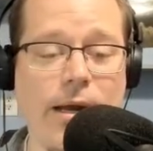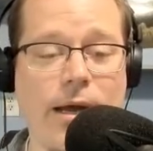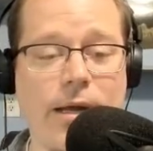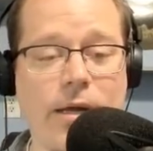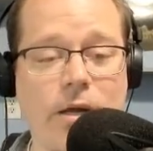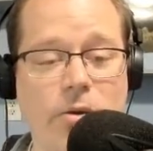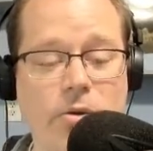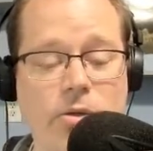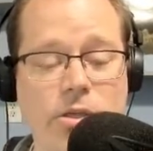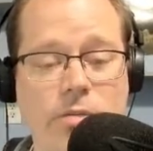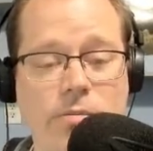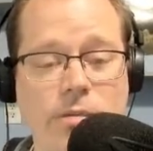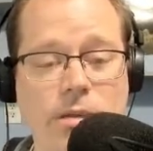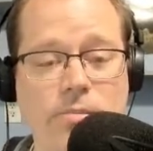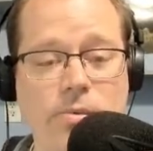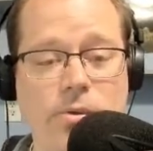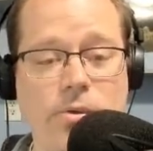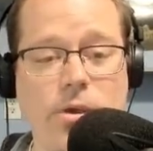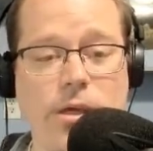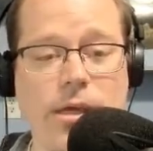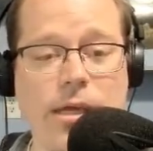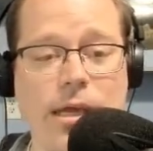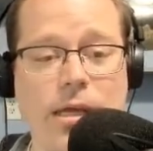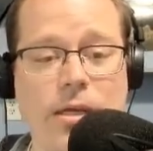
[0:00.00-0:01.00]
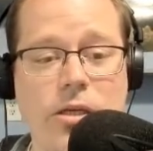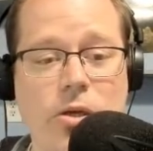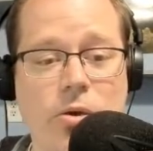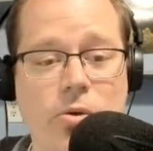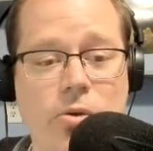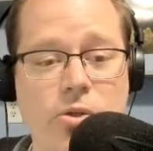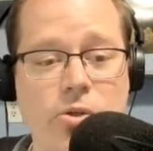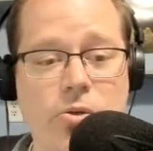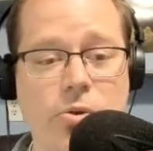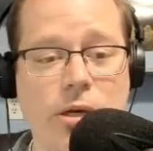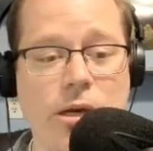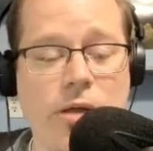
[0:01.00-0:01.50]
I know some people are looking at
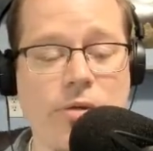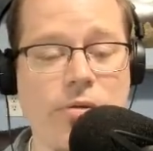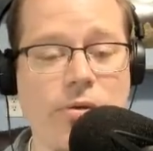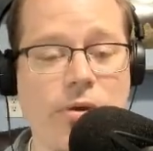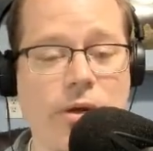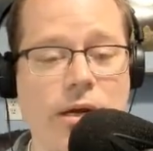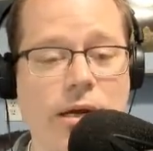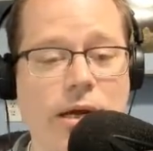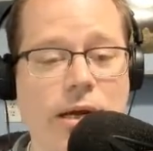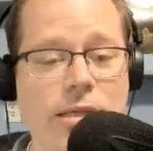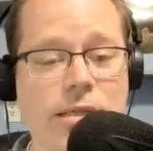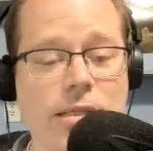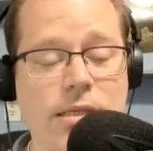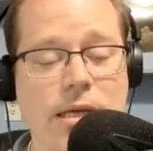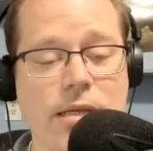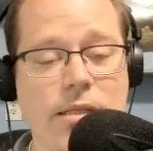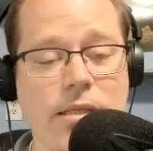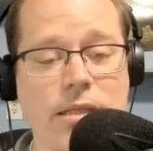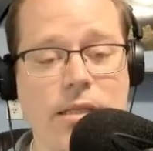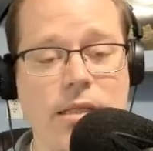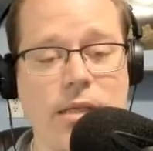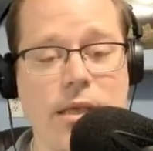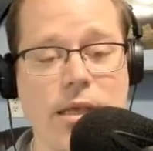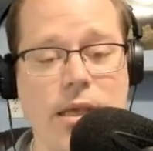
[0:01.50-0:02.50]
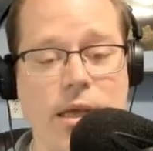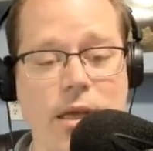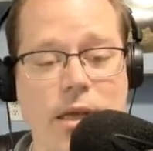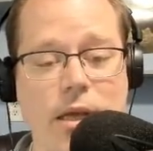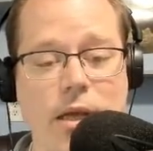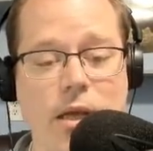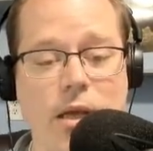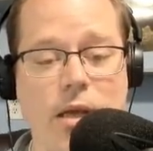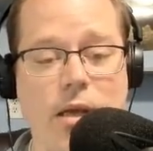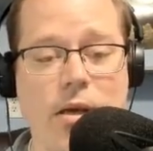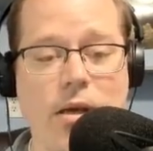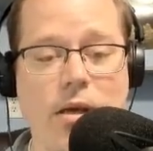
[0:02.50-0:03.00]
Dogecoin at 39 cents and thinking,
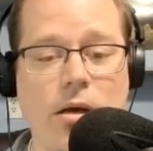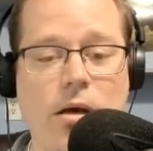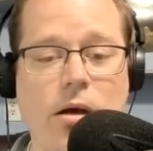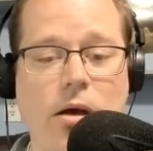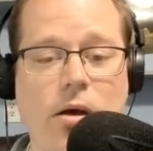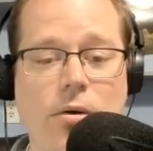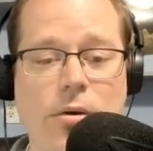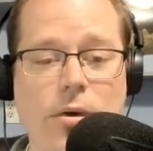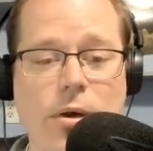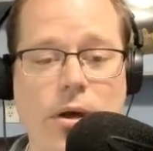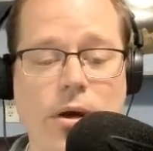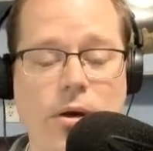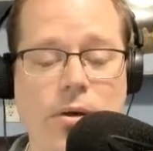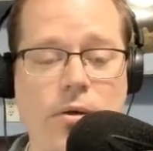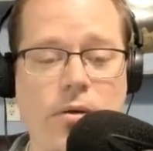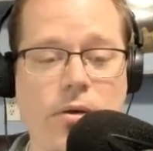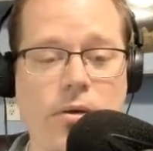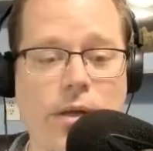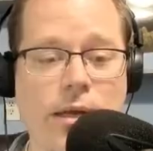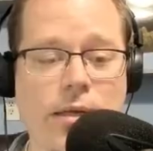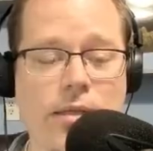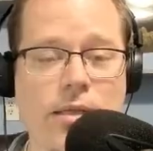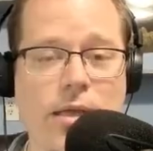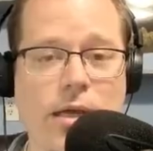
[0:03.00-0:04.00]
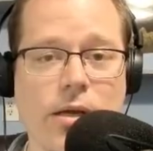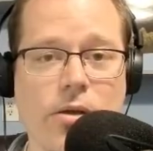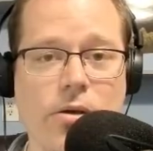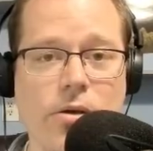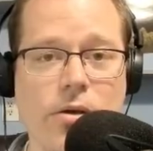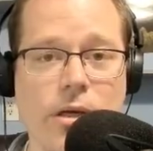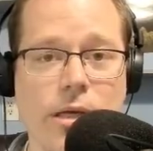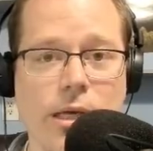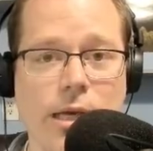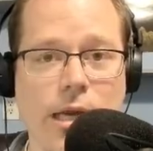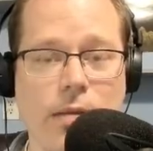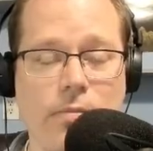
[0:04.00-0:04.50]
oh no, you know, that's not
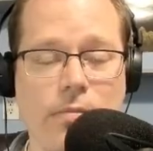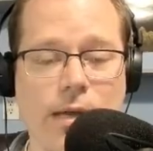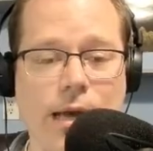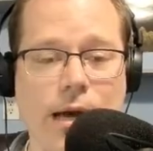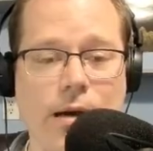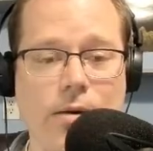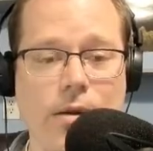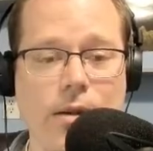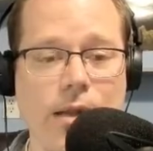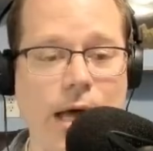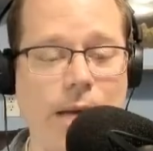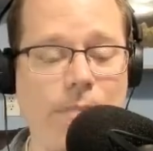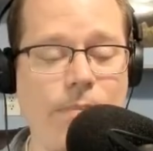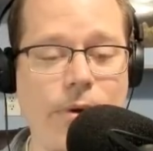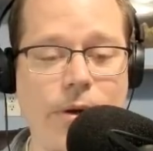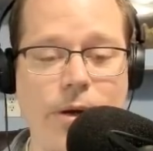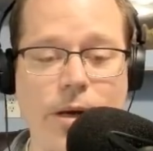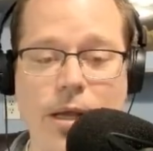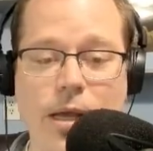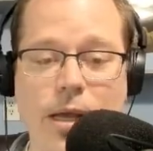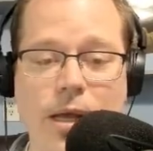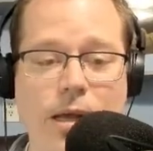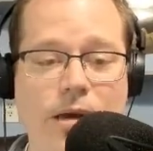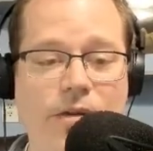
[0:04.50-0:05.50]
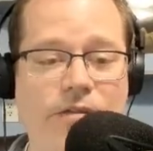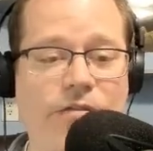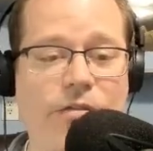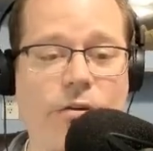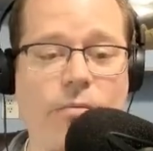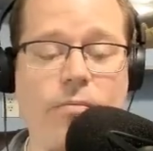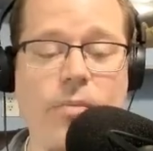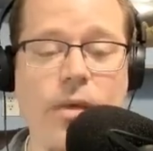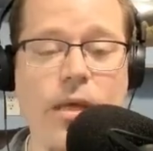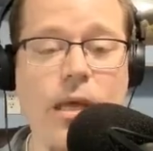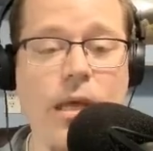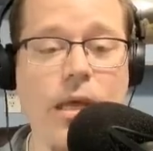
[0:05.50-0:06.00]
good. It came down a lot. But for
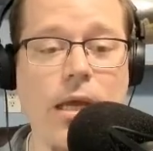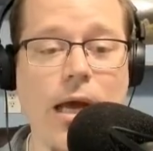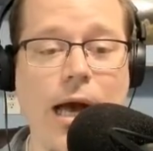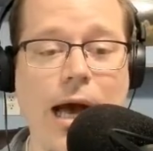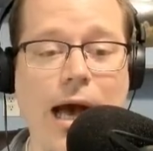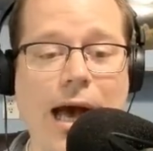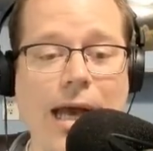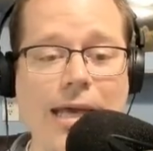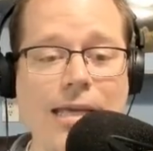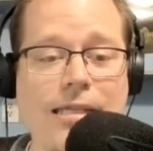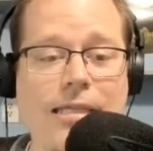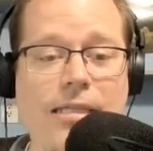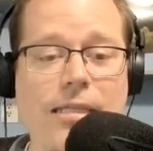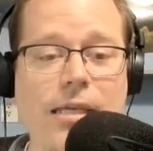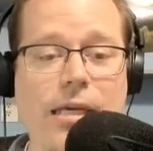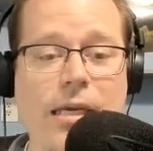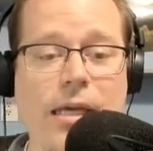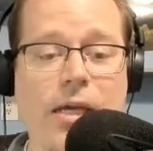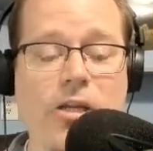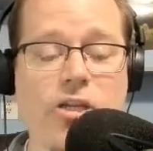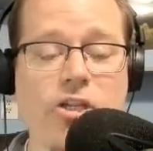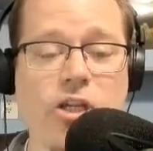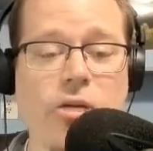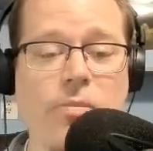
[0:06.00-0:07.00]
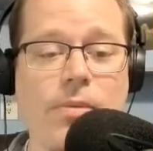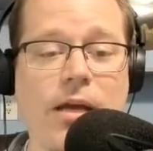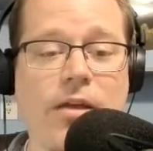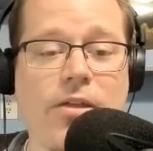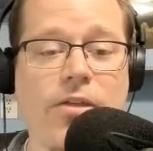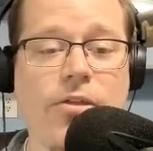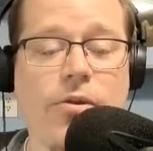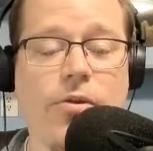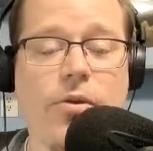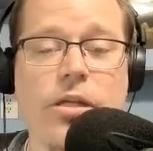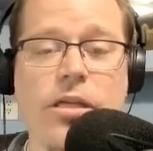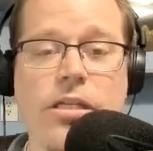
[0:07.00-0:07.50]
me, I see it should be at
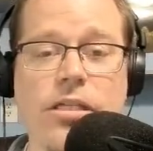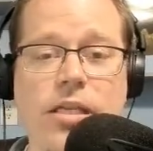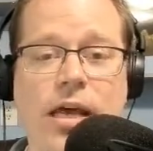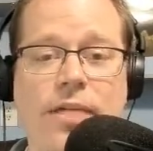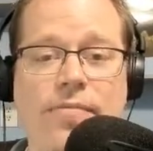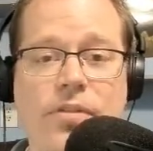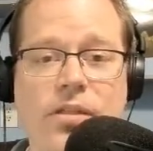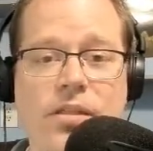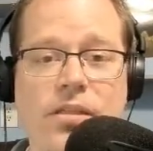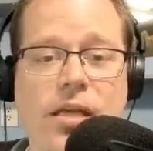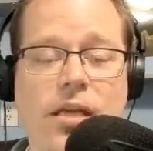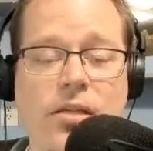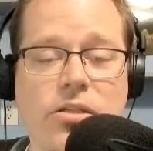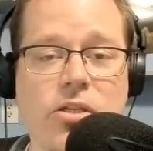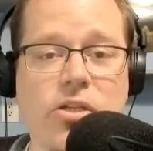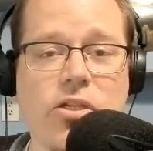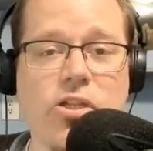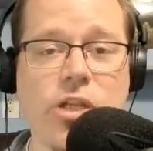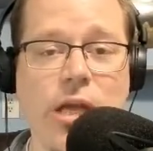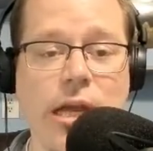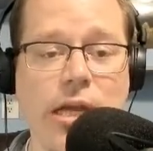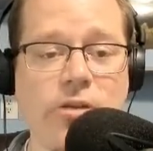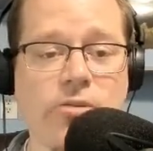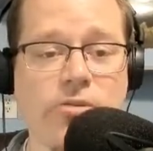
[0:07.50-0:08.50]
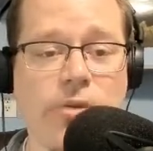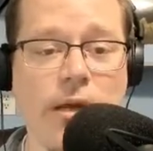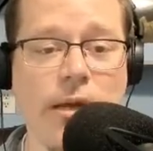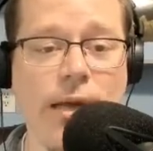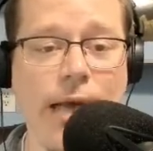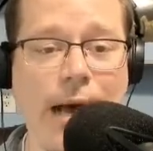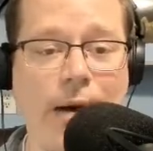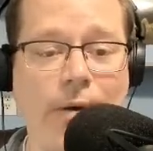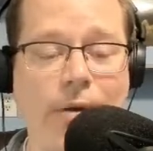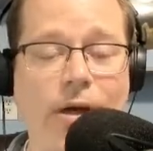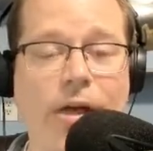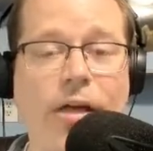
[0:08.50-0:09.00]
37 cents and change right
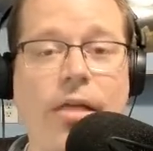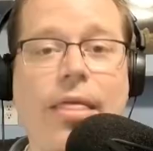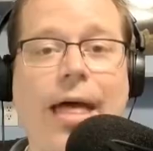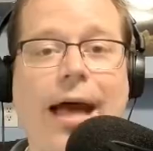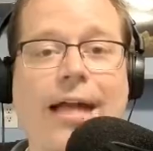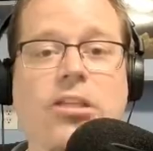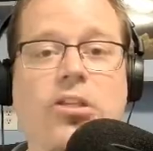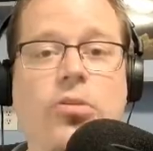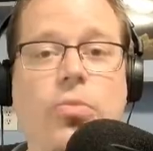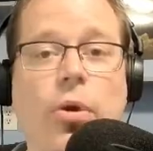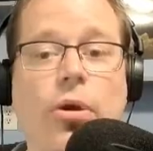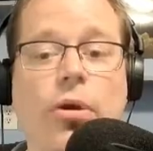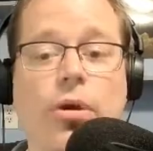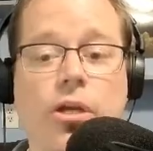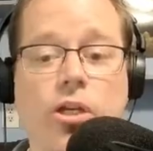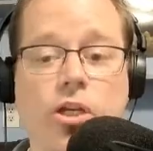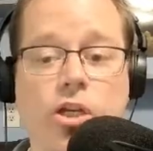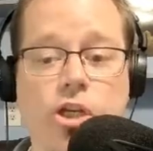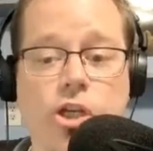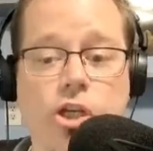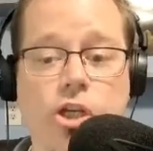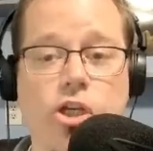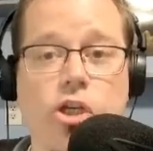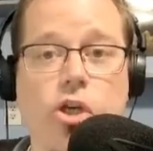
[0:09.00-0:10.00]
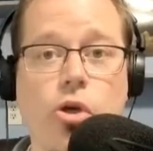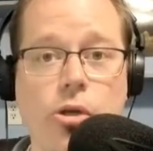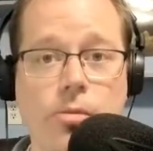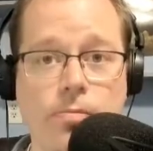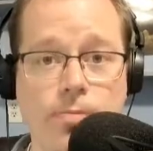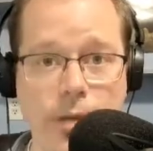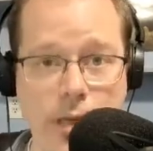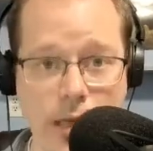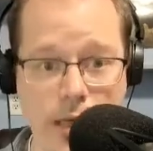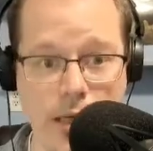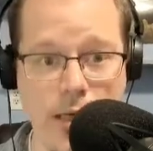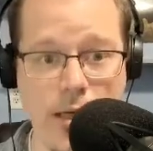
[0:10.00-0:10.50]
now. That's where it should
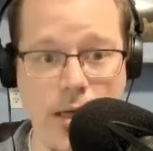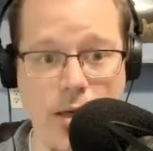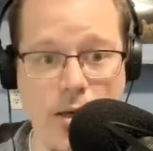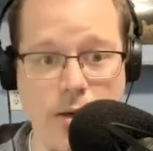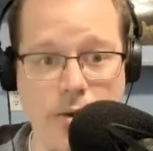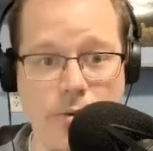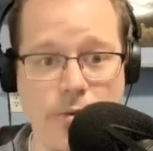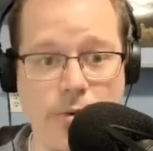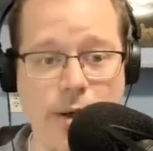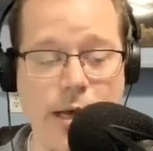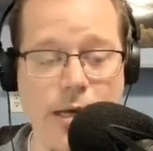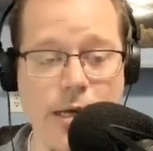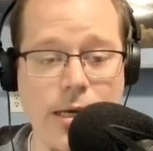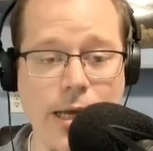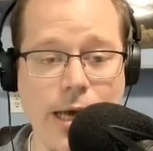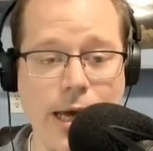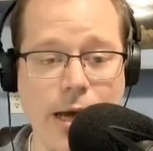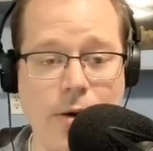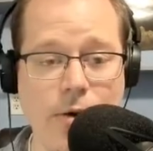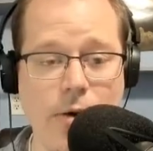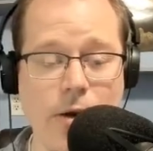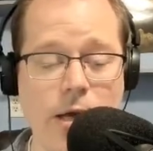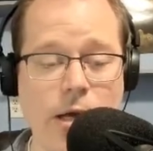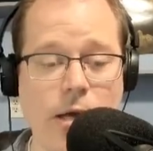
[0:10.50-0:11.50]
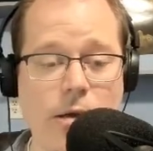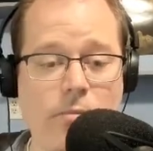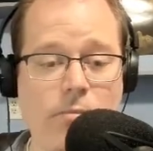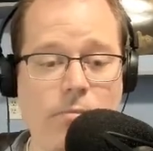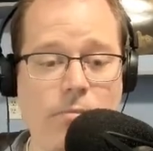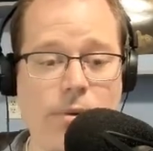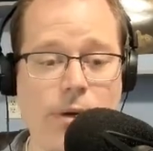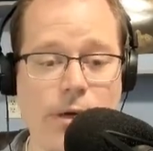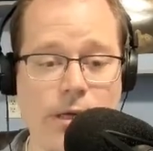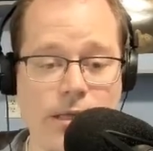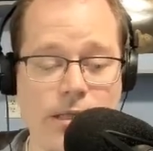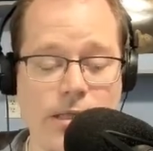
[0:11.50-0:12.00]
be right now,
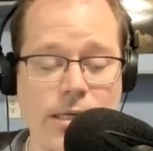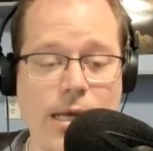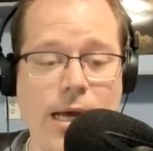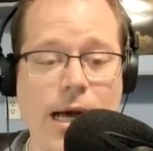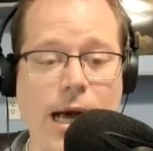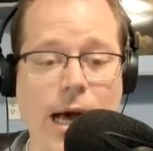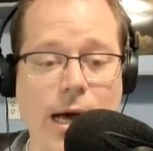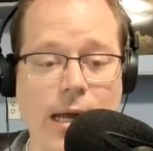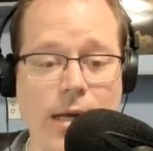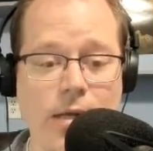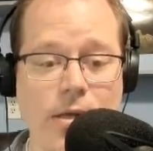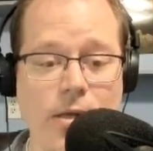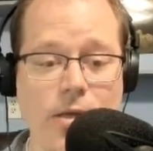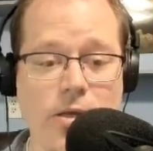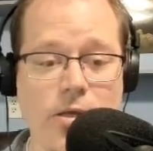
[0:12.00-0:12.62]
but it's not.